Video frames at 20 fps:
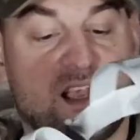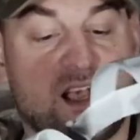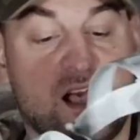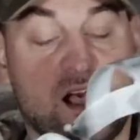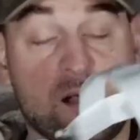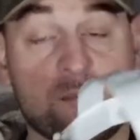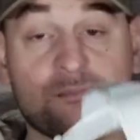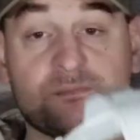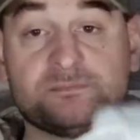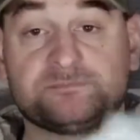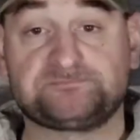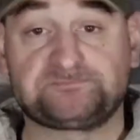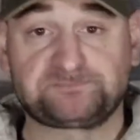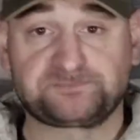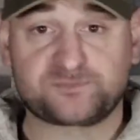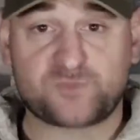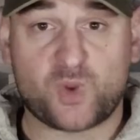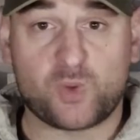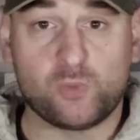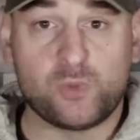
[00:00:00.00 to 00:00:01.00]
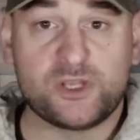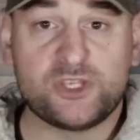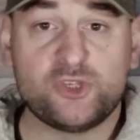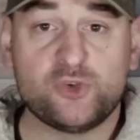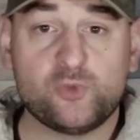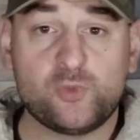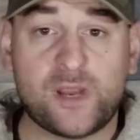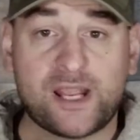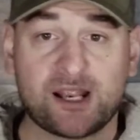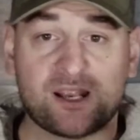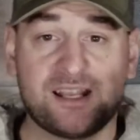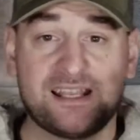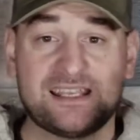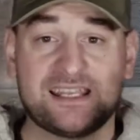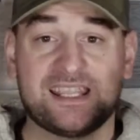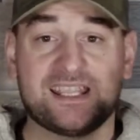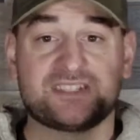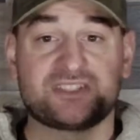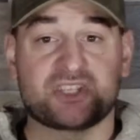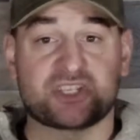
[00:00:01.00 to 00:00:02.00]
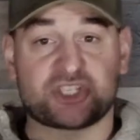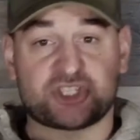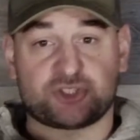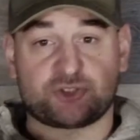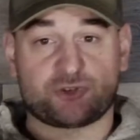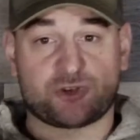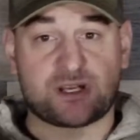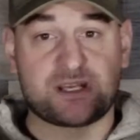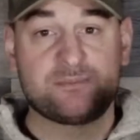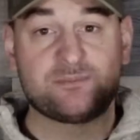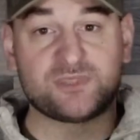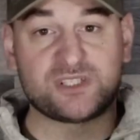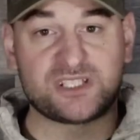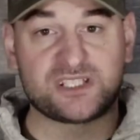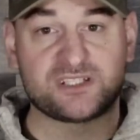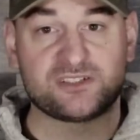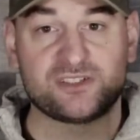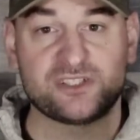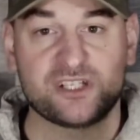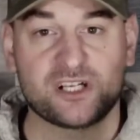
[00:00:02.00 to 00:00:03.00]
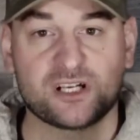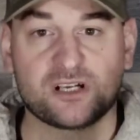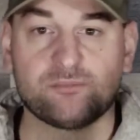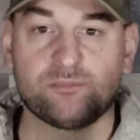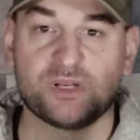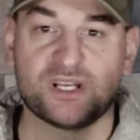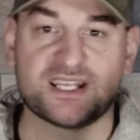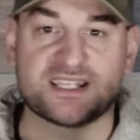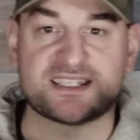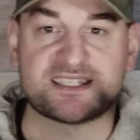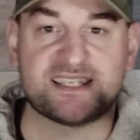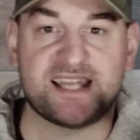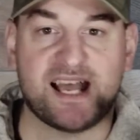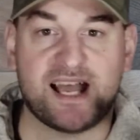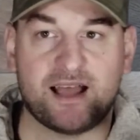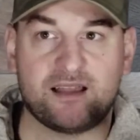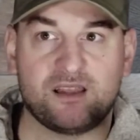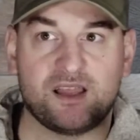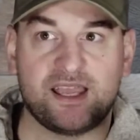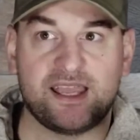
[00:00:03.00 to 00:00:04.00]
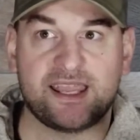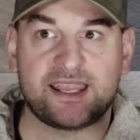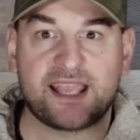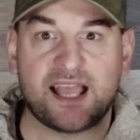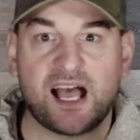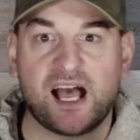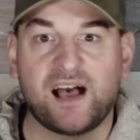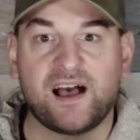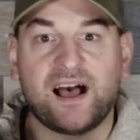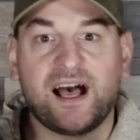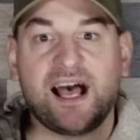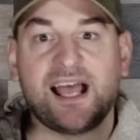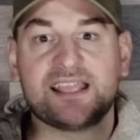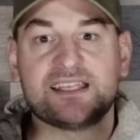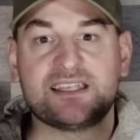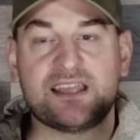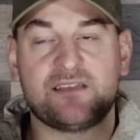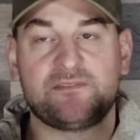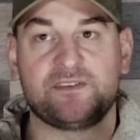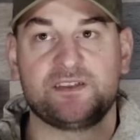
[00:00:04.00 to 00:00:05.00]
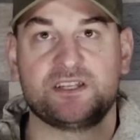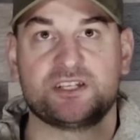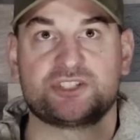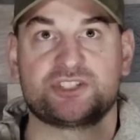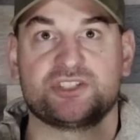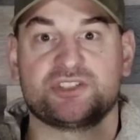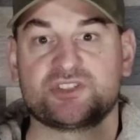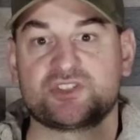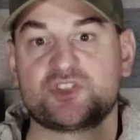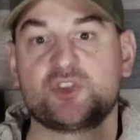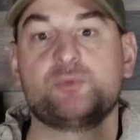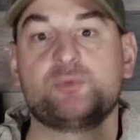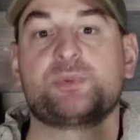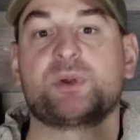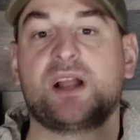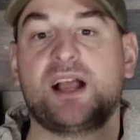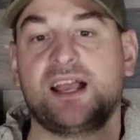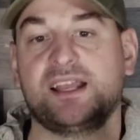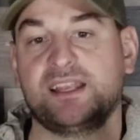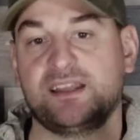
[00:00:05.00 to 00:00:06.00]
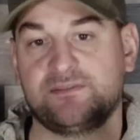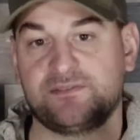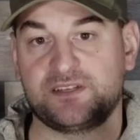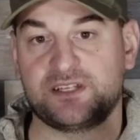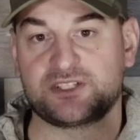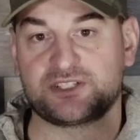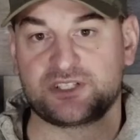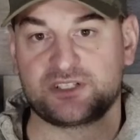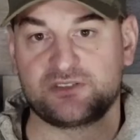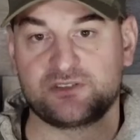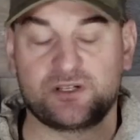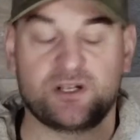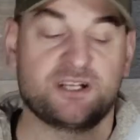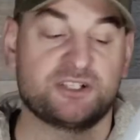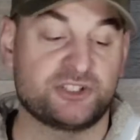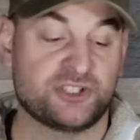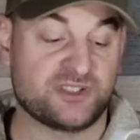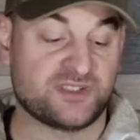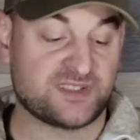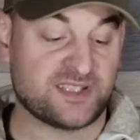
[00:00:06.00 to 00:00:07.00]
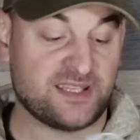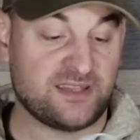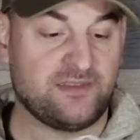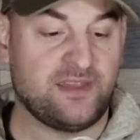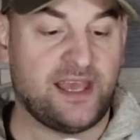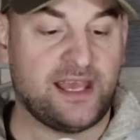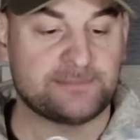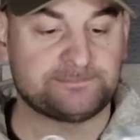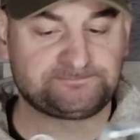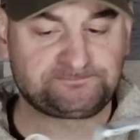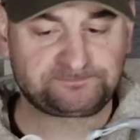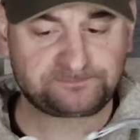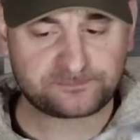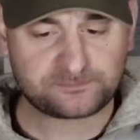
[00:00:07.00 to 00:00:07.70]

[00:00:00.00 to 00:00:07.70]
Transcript: When you wear it, it's extremely clear, but it's not like high definition, super high definition clear, I should say that.